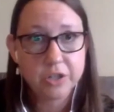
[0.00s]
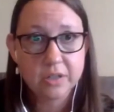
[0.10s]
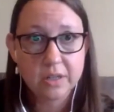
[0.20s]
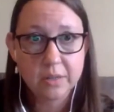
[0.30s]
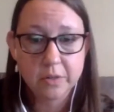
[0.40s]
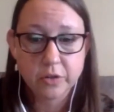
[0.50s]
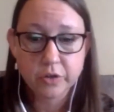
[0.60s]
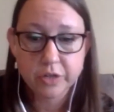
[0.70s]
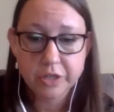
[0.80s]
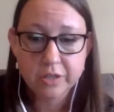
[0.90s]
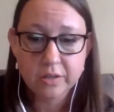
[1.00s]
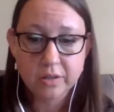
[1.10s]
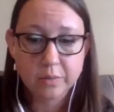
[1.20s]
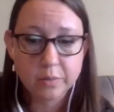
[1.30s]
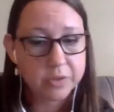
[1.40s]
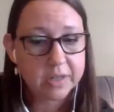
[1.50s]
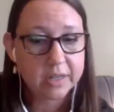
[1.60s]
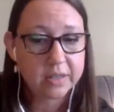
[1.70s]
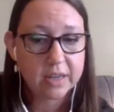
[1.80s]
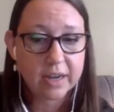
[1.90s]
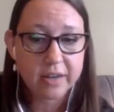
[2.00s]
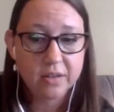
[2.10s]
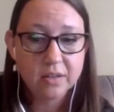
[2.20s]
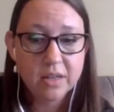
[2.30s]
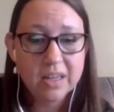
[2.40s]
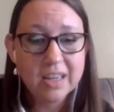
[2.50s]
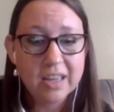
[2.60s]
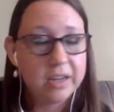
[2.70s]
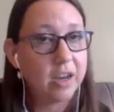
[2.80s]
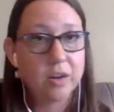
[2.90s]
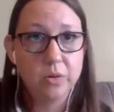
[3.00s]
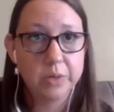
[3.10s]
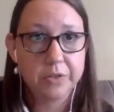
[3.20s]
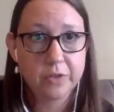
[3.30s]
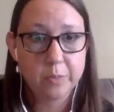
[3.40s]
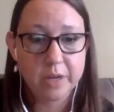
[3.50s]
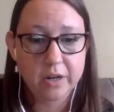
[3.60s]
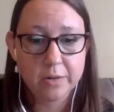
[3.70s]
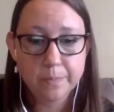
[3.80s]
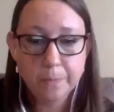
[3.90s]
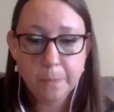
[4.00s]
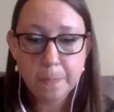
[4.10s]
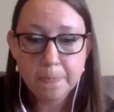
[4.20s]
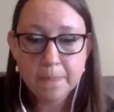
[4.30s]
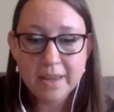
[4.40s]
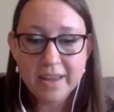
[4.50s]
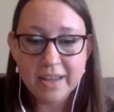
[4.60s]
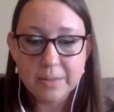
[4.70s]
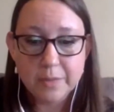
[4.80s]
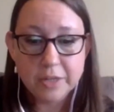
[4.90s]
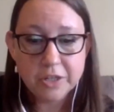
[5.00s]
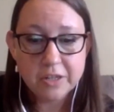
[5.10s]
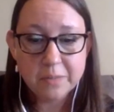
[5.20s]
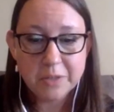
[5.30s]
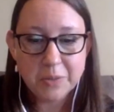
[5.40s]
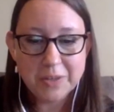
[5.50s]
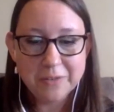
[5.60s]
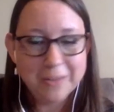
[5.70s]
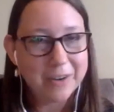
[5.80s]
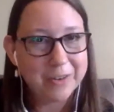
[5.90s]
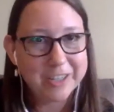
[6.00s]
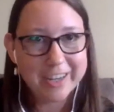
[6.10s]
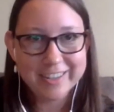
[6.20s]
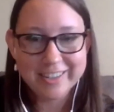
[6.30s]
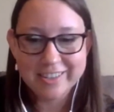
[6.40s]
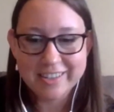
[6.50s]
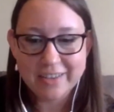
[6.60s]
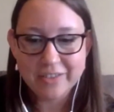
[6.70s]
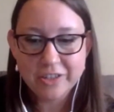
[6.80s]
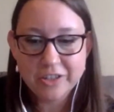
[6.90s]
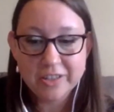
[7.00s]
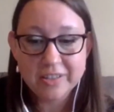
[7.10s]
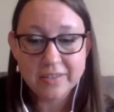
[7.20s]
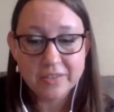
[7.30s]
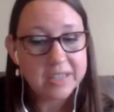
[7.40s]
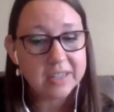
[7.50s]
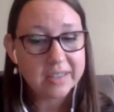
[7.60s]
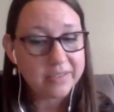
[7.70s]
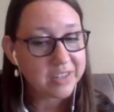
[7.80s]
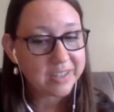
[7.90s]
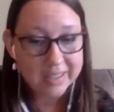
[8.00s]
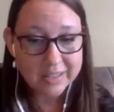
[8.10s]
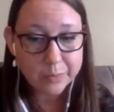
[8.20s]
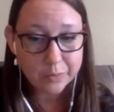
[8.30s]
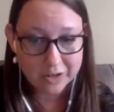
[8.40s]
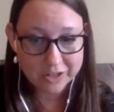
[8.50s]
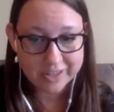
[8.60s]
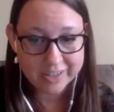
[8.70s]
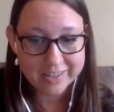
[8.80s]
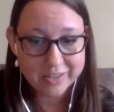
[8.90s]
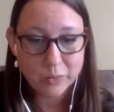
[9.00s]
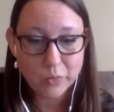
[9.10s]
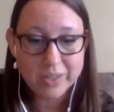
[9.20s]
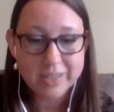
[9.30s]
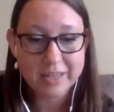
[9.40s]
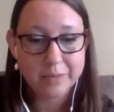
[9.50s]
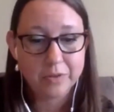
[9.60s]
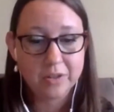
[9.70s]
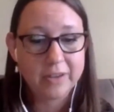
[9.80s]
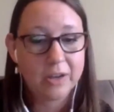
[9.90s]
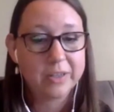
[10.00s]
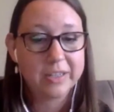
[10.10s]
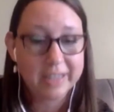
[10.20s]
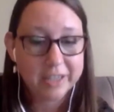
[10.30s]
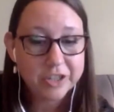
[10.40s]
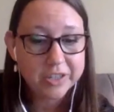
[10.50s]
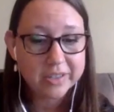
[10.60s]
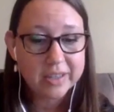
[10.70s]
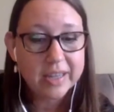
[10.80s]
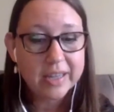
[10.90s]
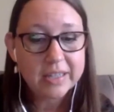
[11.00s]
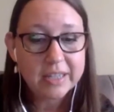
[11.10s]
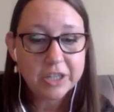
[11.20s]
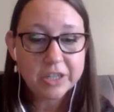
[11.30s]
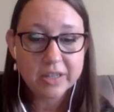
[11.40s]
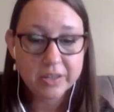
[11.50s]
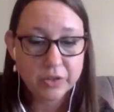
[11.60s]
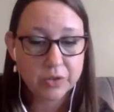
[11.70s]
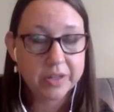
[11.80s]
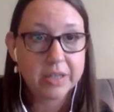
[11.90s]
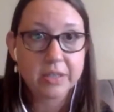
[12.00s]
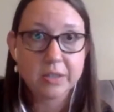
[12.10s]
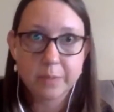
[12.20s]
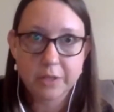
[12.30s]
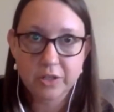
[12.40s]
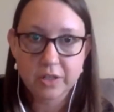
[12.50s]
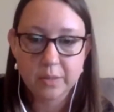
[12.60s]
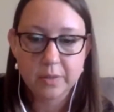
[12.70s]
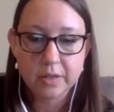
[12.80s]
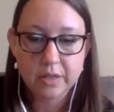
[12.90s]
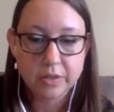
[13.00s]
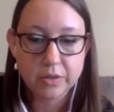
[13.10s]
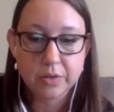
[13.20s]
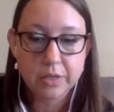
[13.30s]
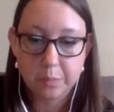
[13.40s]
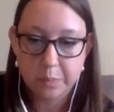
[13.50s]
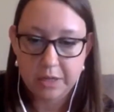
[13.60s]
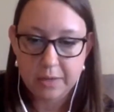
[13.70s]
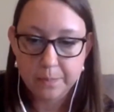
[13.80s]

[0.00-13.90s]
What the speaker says: and administrations on both sides of the aisle, and not always for the better. As mentioned in Between Flower Child and Savage, the 1776 project is one example of how contentious teaching history, especially American history, can be.